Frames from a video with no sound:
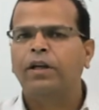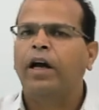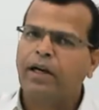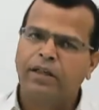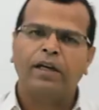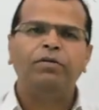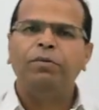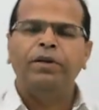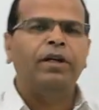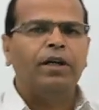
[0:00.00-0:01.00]
and that will
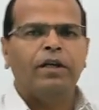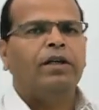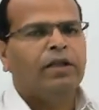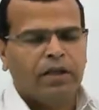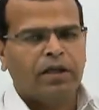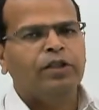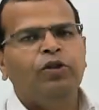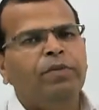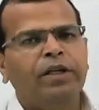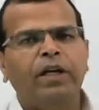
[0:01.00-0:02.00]
be uh,
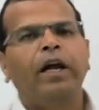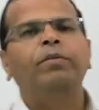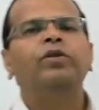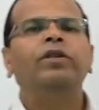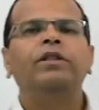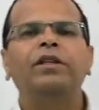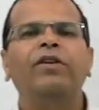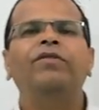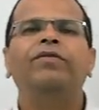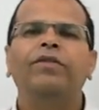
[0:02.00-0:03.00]
consuming time so instead
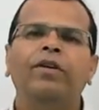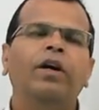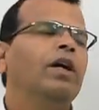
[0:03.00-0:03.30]
of uh,